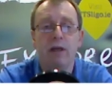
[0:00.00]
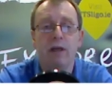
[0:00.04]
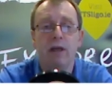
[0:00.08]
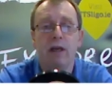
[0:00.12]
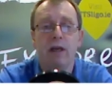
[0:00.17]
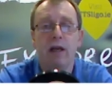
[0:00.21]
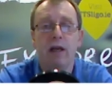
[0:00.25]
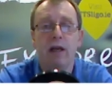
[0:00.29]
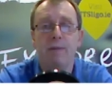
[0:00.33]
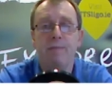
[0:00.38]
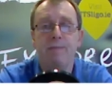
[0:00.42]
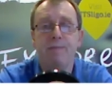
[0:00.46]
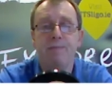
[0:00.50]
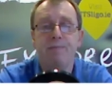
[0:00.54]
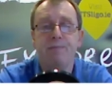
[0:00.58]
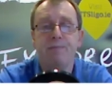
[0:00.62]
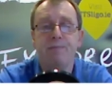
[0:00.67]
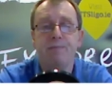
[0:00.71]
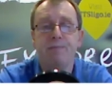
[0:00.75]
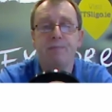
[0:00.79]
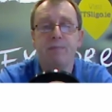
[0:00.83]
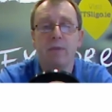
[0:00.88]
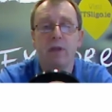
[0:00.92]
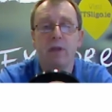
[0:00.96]

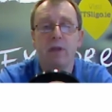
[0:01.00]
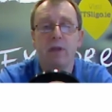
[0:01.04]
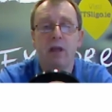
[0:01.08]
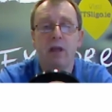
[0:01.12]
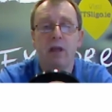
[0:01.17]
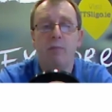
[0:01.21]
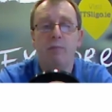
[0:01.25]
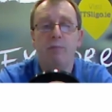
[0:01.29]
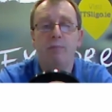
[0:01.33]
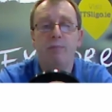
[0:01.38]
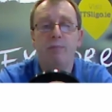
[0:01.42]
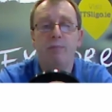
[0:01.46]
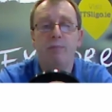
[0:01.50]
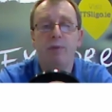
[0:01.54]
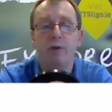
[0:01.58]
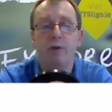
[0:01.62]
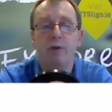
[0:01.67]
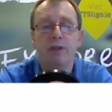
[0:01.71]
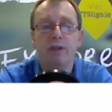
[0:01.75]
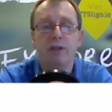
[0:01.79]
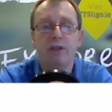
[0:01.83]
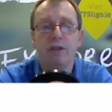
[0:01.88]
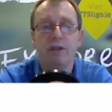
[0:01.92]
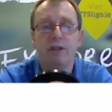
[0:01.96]
um,
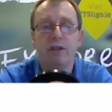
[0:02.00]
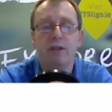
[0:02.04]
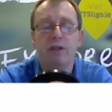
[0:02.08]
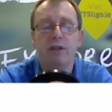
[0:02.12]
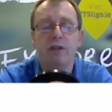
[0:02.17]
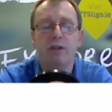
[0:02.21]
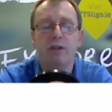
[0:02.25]
but